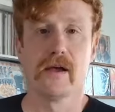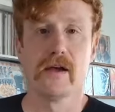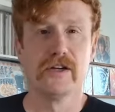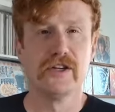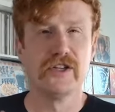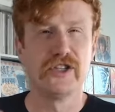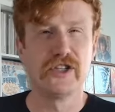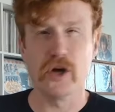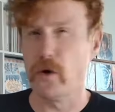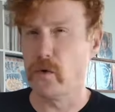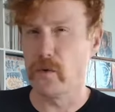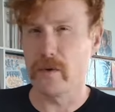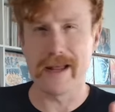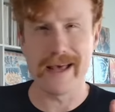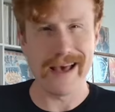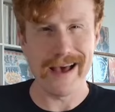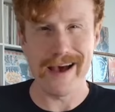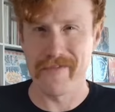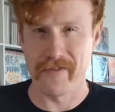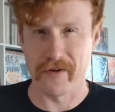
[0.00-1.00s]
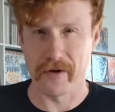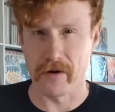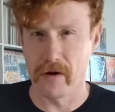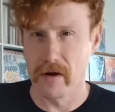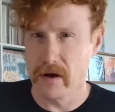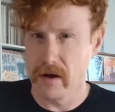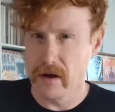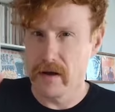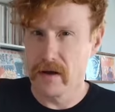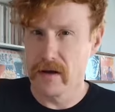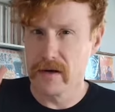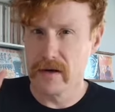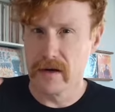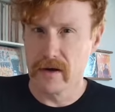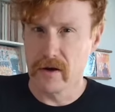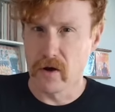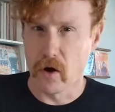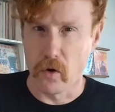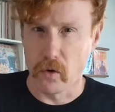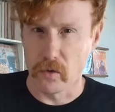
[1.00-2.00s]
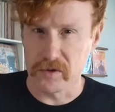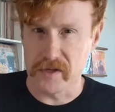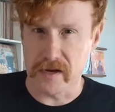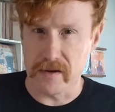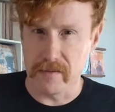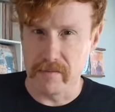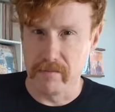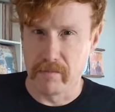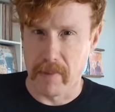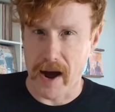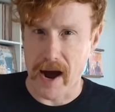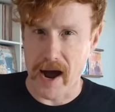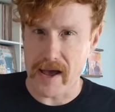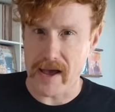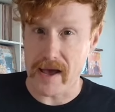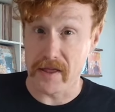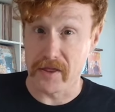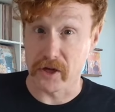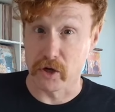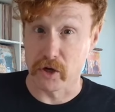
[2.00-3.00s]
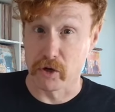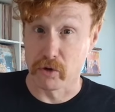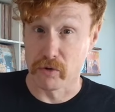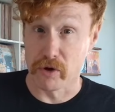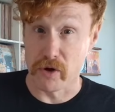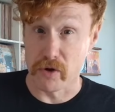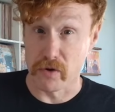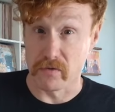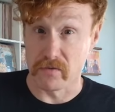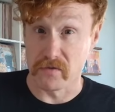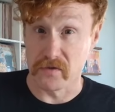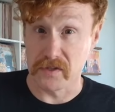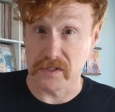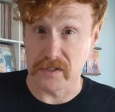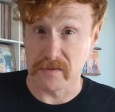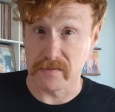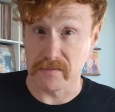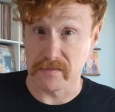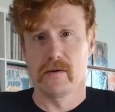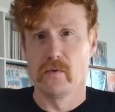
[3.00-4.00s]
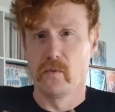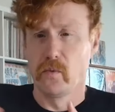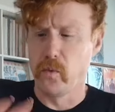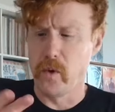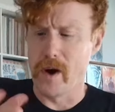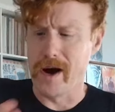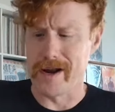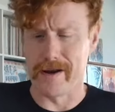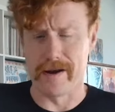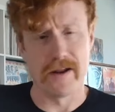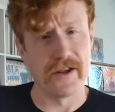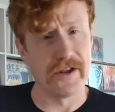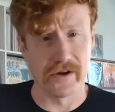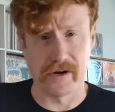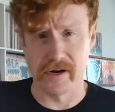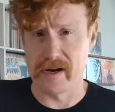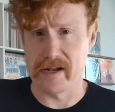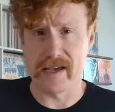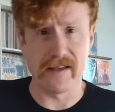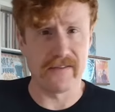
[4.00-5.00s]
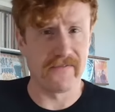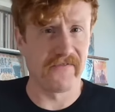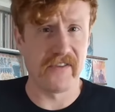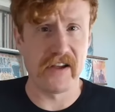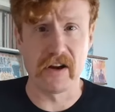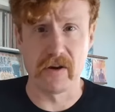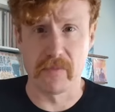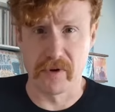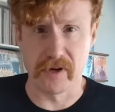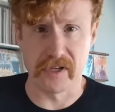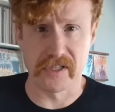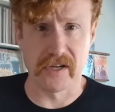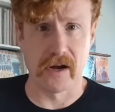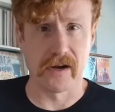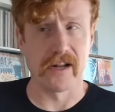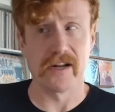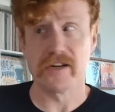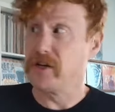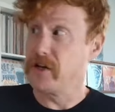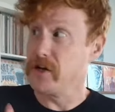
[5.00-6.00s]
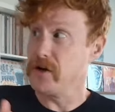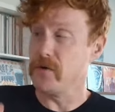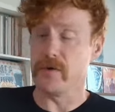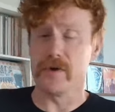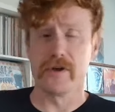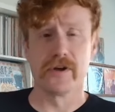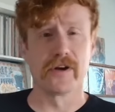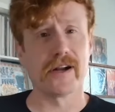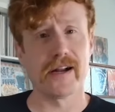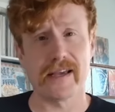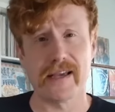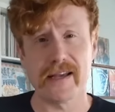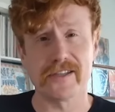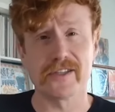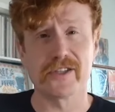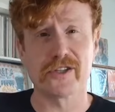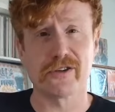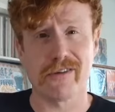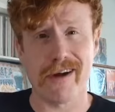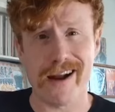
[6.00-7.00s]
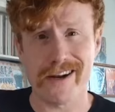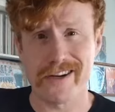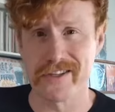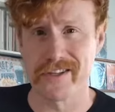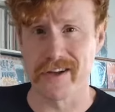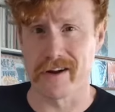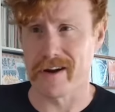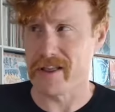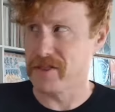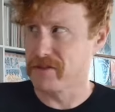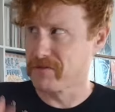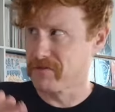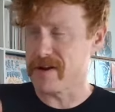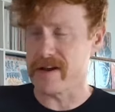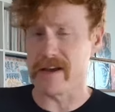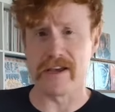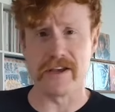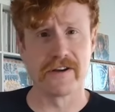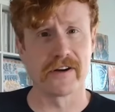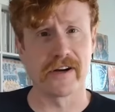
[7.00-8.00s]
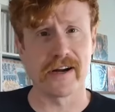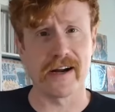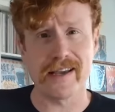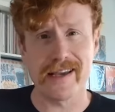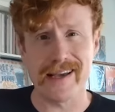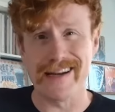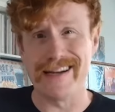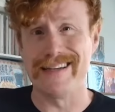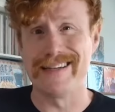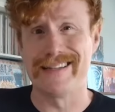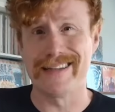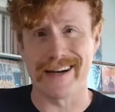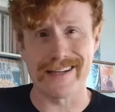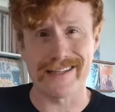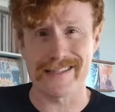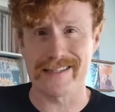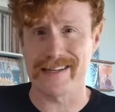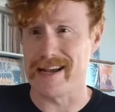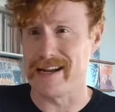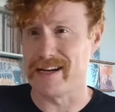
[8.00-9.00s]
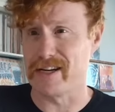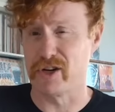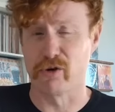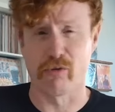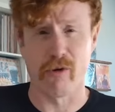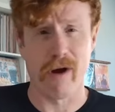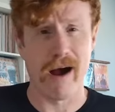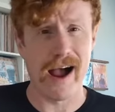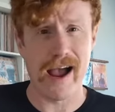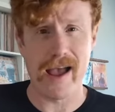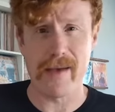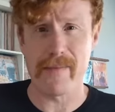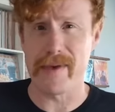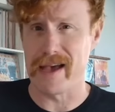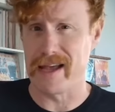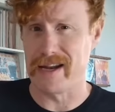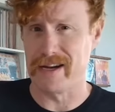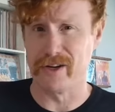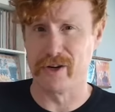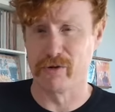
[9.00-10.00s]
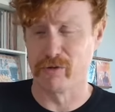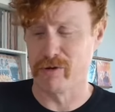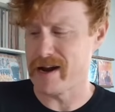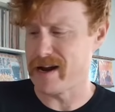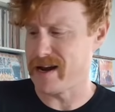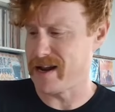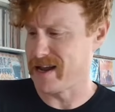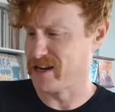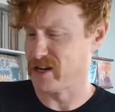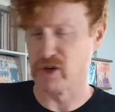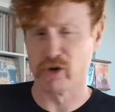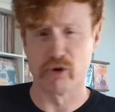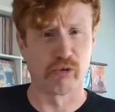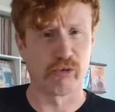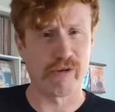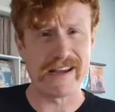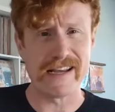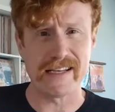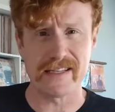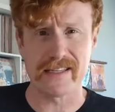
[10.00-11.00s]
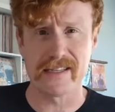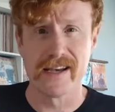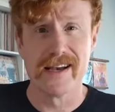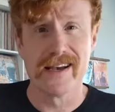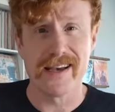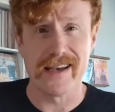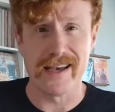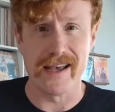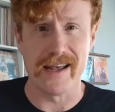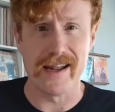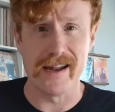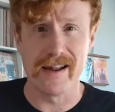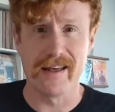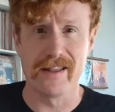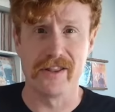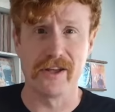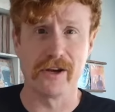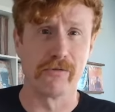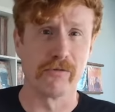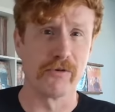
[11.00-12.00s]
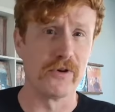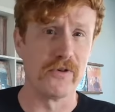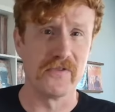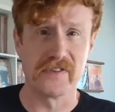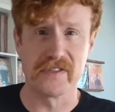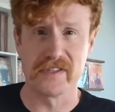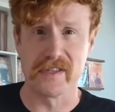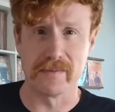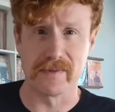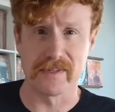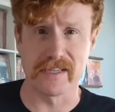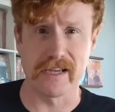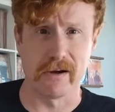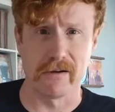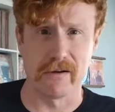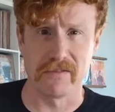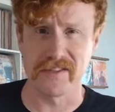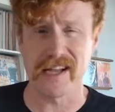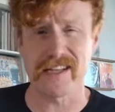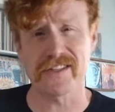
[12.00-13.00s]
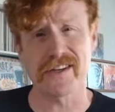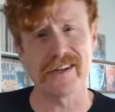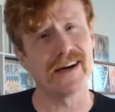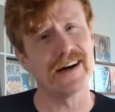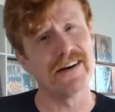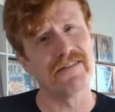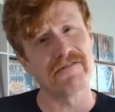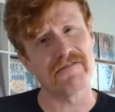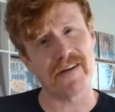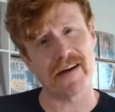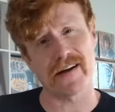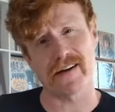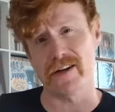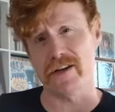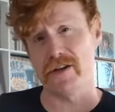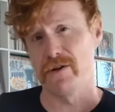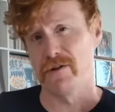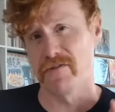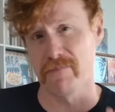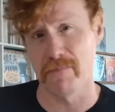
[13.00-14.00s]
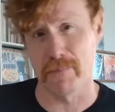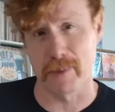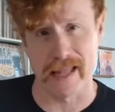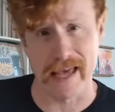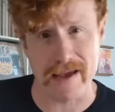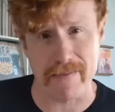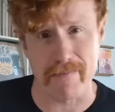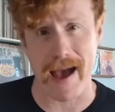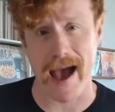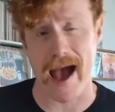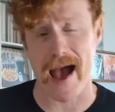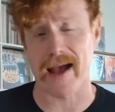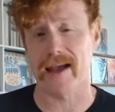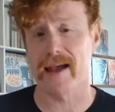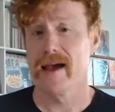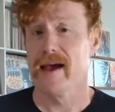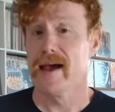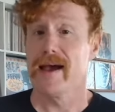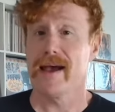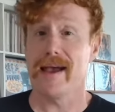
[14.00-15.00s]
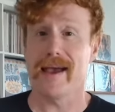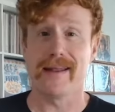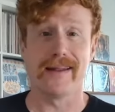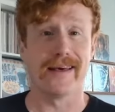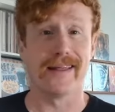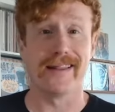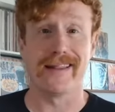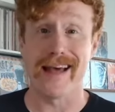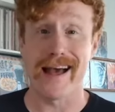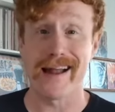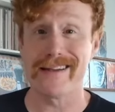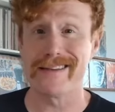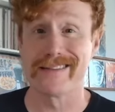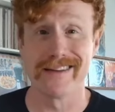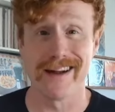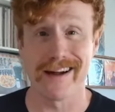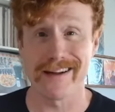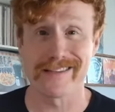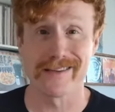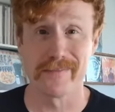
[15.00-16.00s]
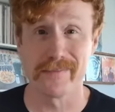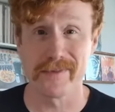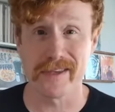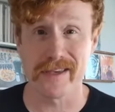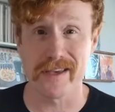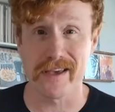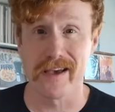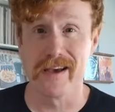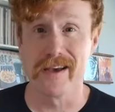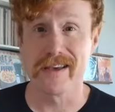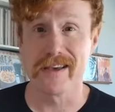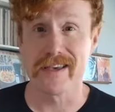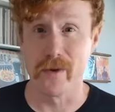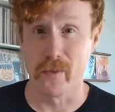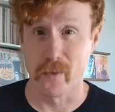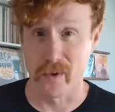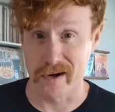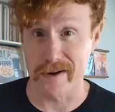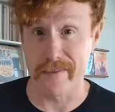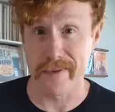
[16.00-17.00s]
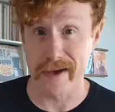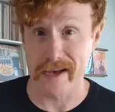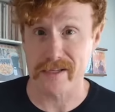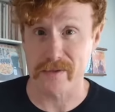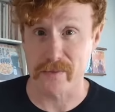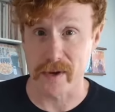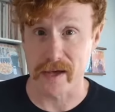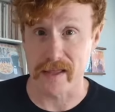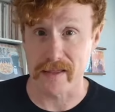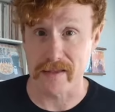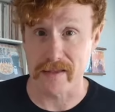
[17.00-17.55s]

Don't ever hold it by the grooves. One, you're going to get fingerprints on it. Two, you're going to get scratches on it. Three, you're going to get dust and grime and grit and grease in the grooves themselves. That's going to affect your playback, and that is not something you want to mess with.